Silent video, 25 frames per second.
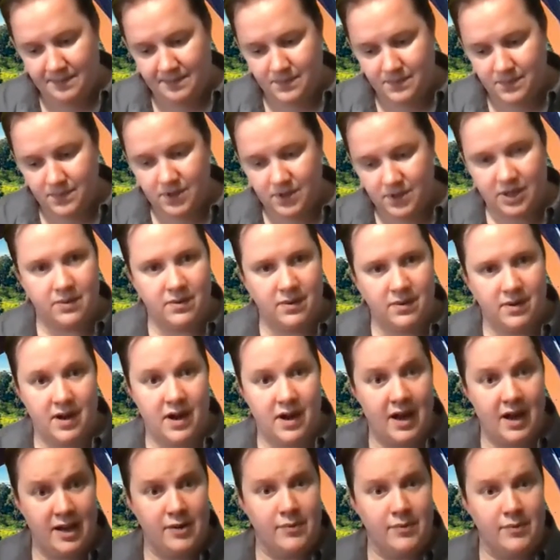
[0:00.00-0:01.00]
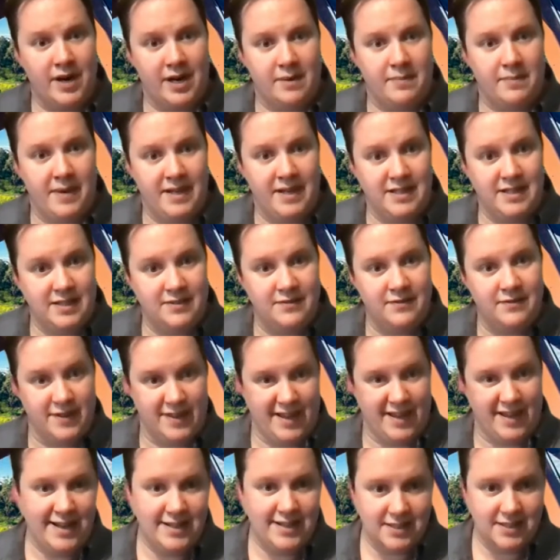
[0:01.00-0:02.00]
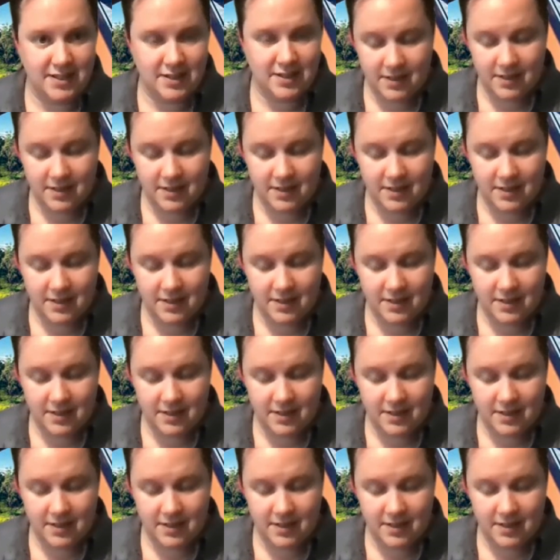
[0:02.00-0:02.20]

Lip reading: So highly recommended for that.